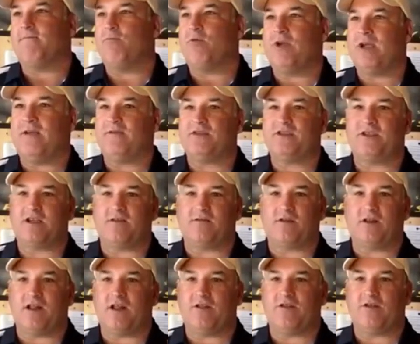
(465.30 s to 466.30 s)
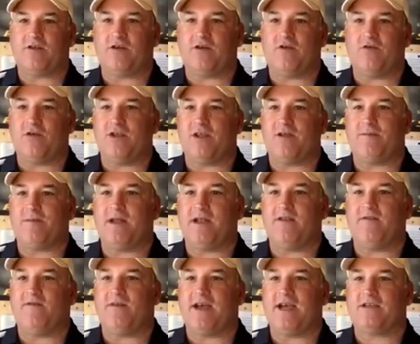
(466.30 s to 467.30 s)
We have several other OEM
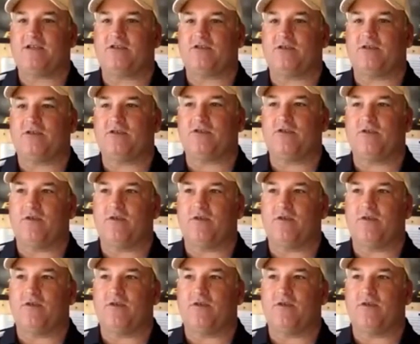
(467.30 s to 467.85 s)
manufacturers